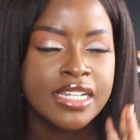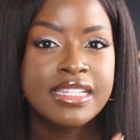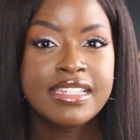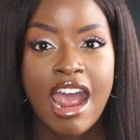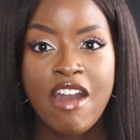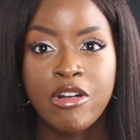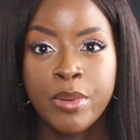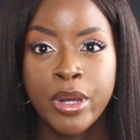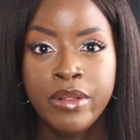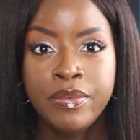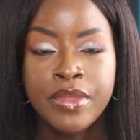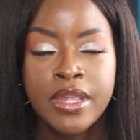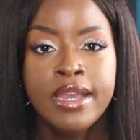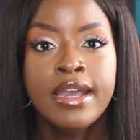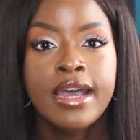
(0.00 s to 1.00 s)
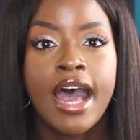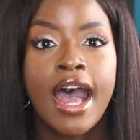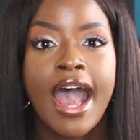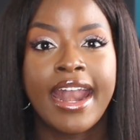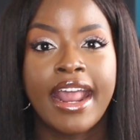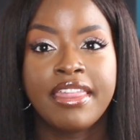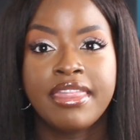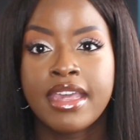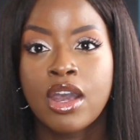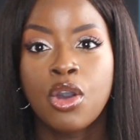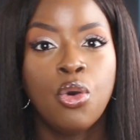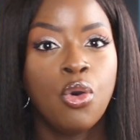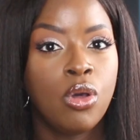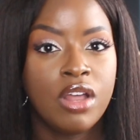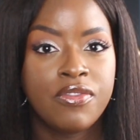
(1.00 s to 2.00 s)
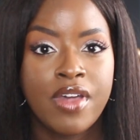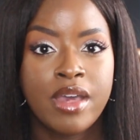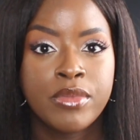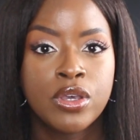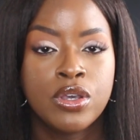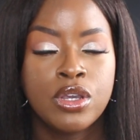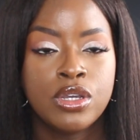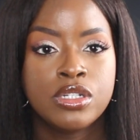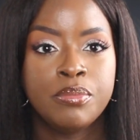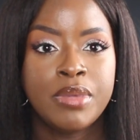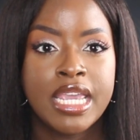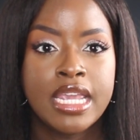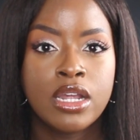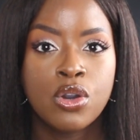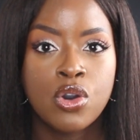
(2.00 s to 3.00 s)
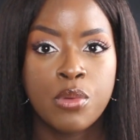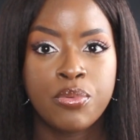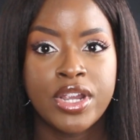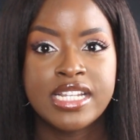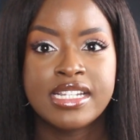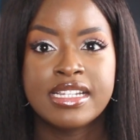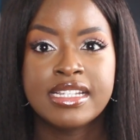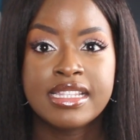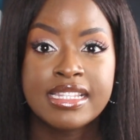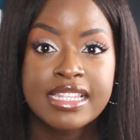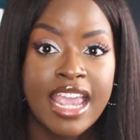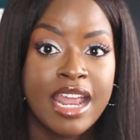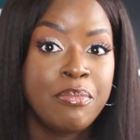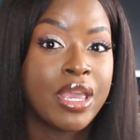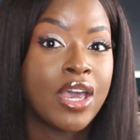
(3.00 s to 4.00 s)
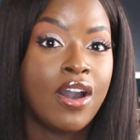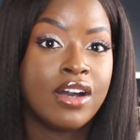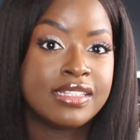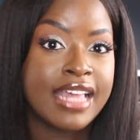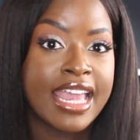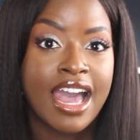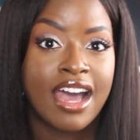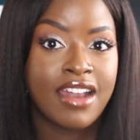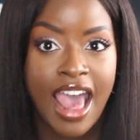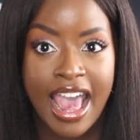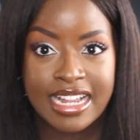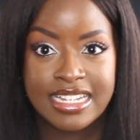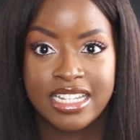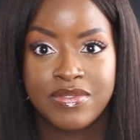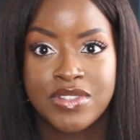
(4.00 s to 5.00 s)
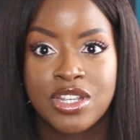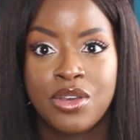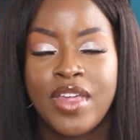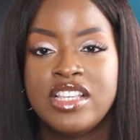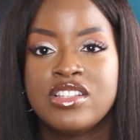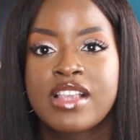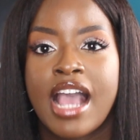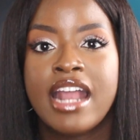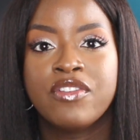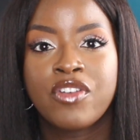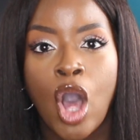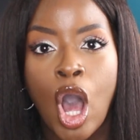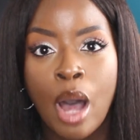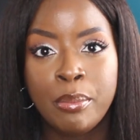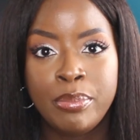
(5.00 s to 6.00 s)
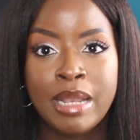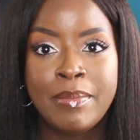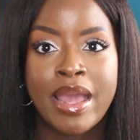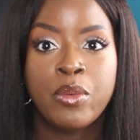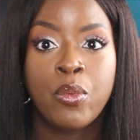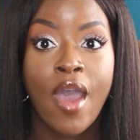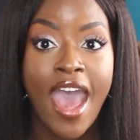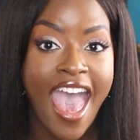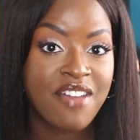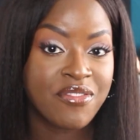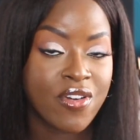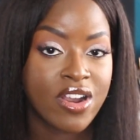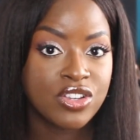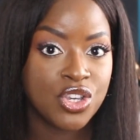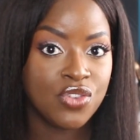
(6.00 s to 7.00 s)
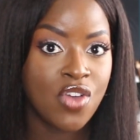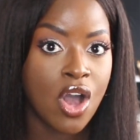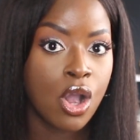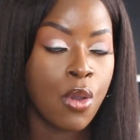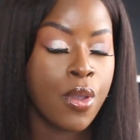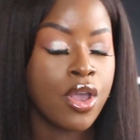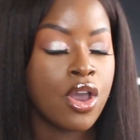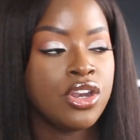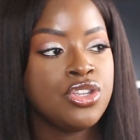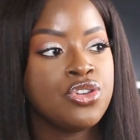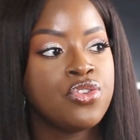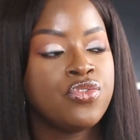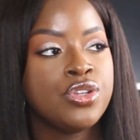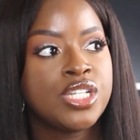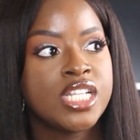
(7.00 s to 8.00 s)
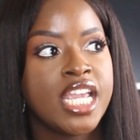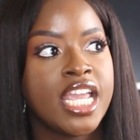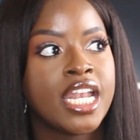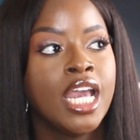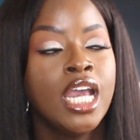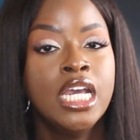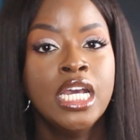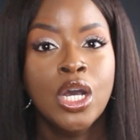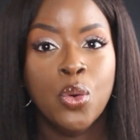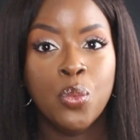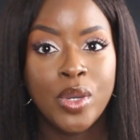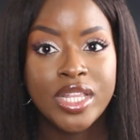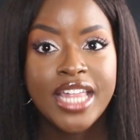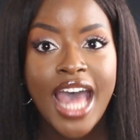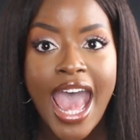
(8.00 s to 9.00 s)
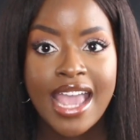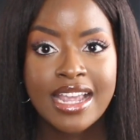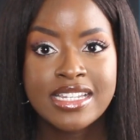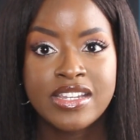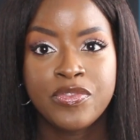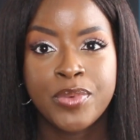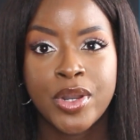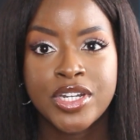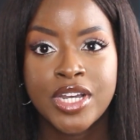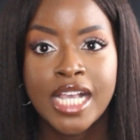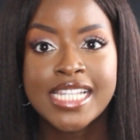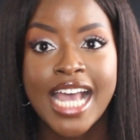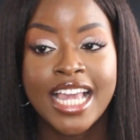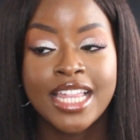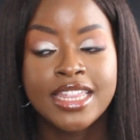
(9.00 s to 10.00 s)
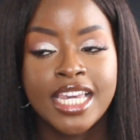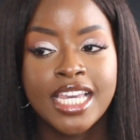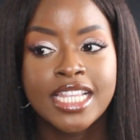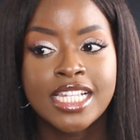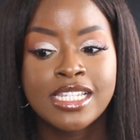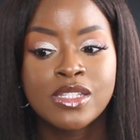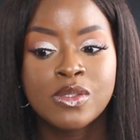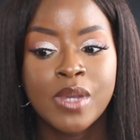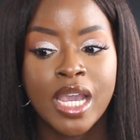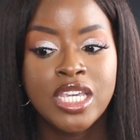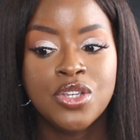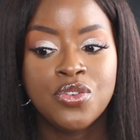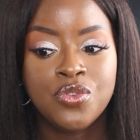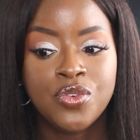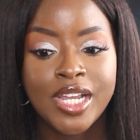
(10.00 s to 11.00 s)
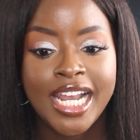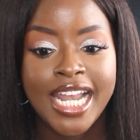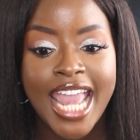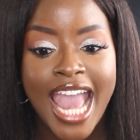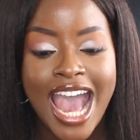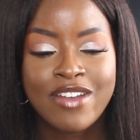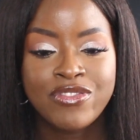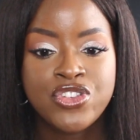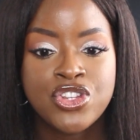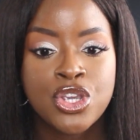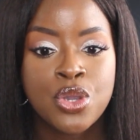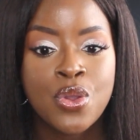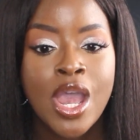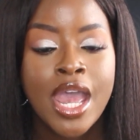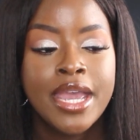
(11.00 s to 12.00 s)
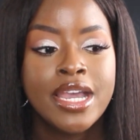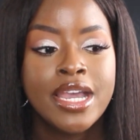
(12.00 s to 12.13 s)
terrible. And I think all of them could be incorporated into the skin because they aren't active. So they just kind of complement whatever else you've got going on in your routine. With the active products, I think this is where you really have to